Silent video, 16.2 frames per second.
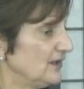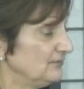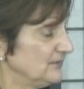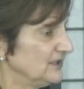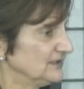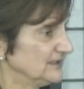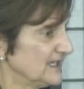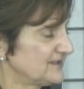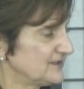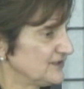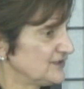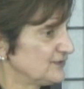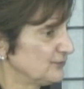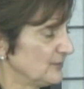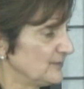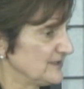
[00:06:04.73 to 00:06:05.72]
elected
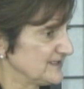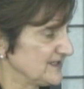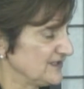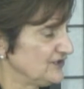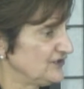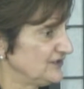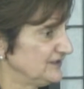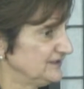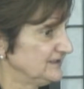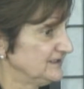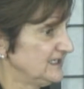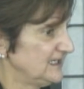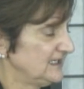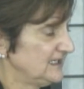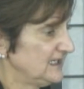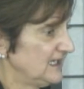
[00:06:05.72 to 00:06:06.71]
to a position
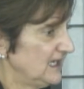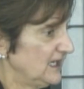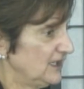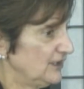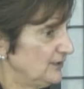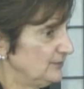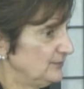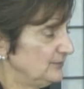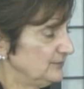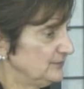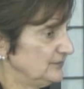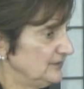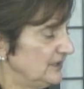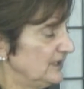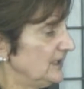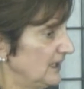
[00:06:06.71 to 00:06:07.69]

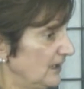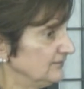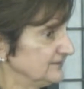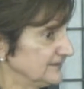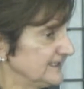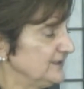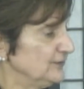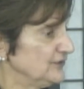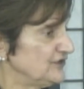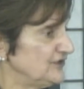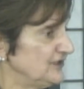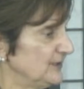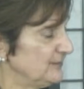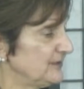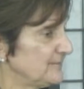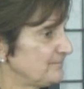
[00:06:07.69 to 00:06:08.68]
of
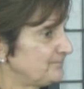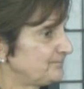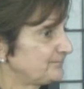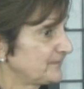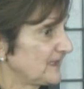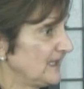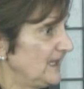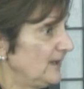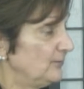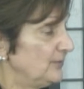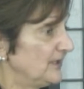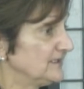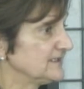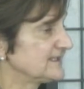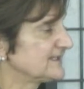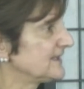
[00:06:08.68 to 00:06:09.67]
leadership,
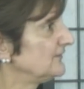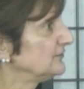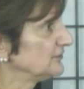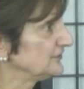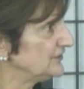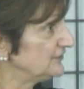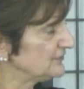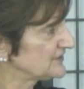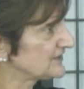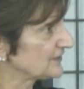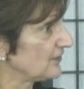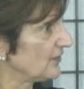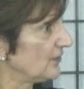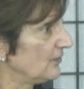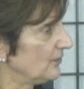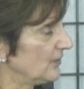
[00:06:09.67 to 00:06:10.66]
but several years
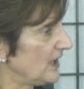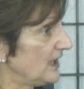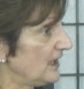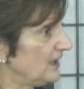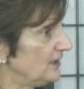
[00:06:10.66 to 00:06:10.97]
ago,